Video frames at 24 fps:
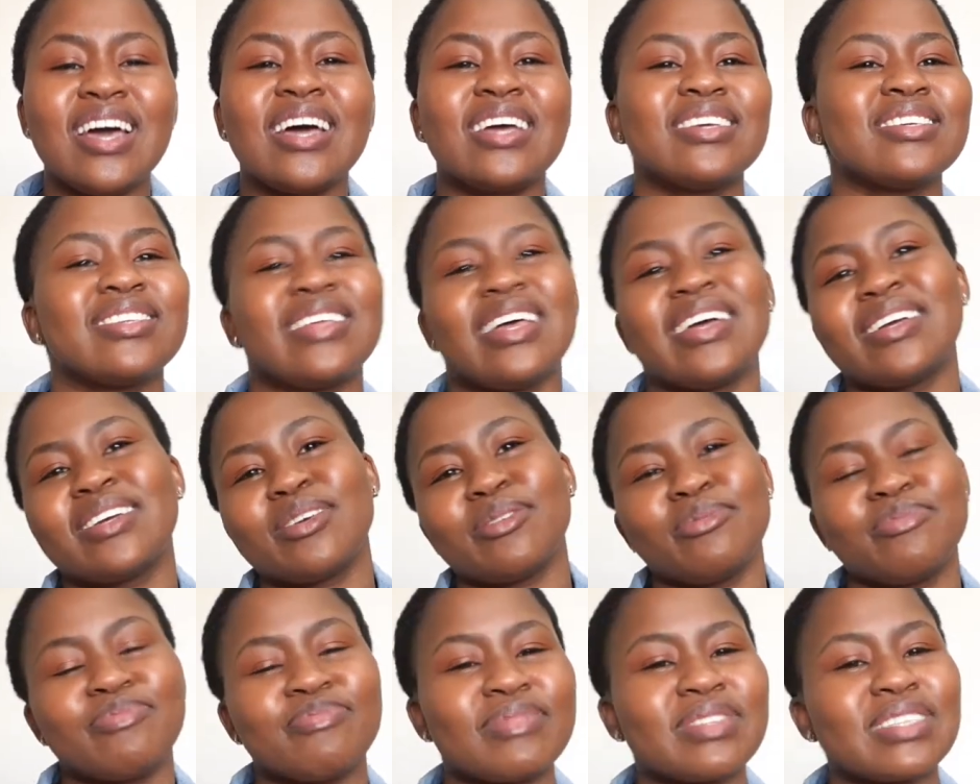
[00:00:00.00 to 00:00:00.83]
She's like,
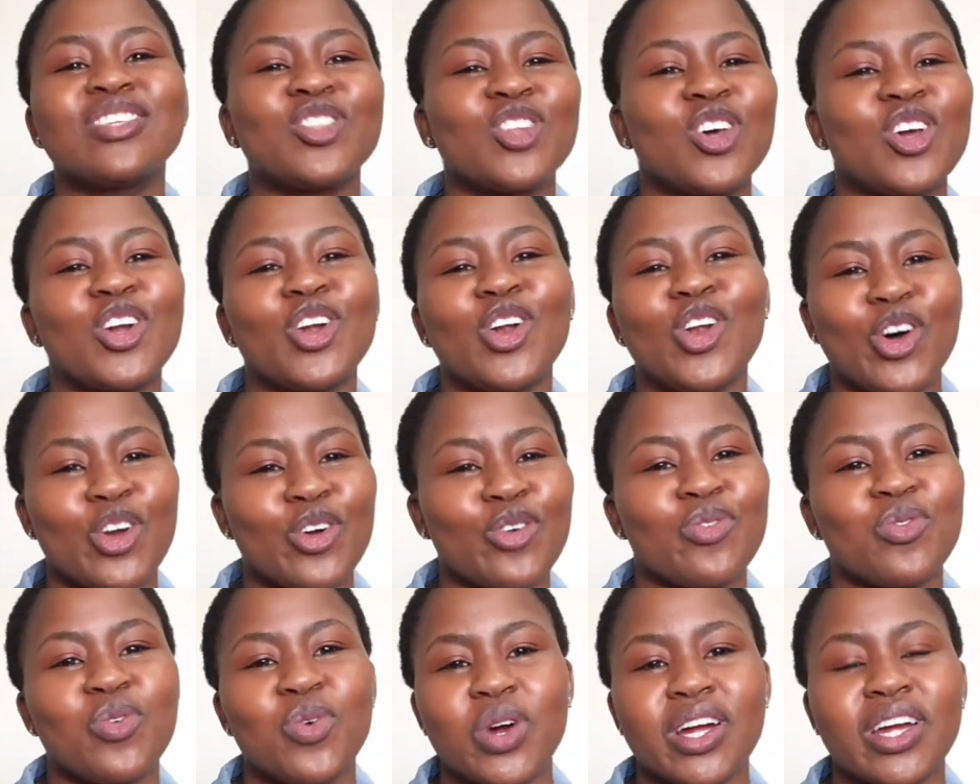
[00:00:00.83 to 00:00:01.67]
it's not a lot
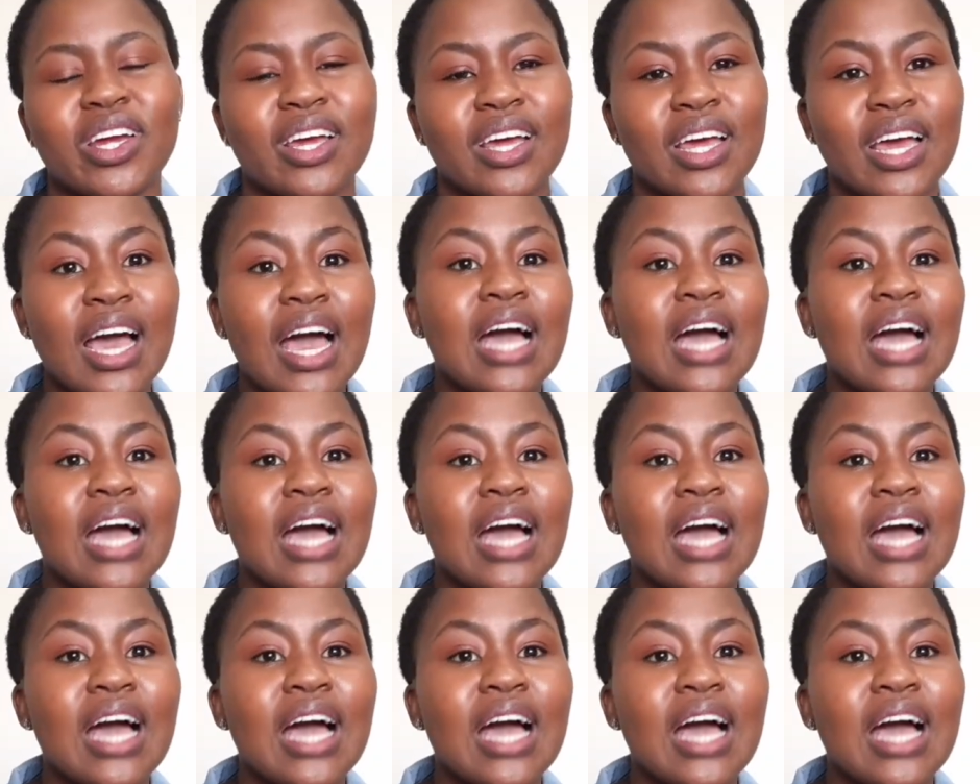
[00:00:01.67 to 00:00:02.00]
of work.